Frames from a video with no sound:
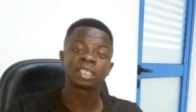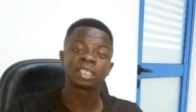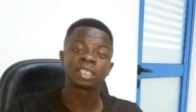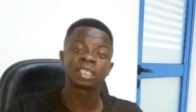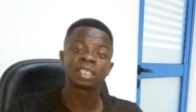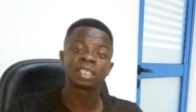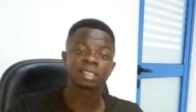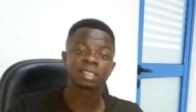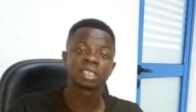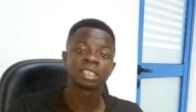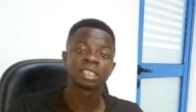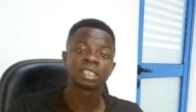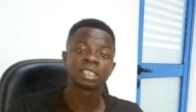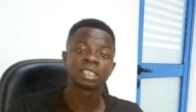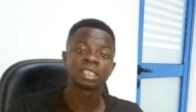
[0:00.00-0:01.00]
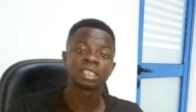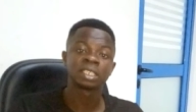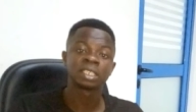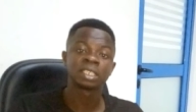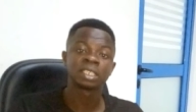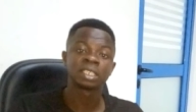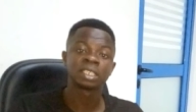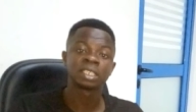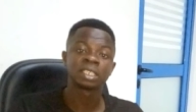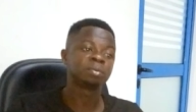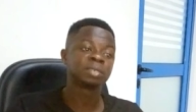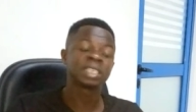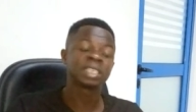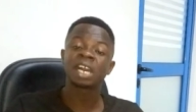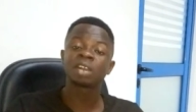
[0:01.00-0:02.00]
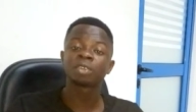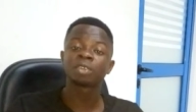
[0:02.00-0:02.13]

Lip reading: I'll teach you how to grow your channel and stuff.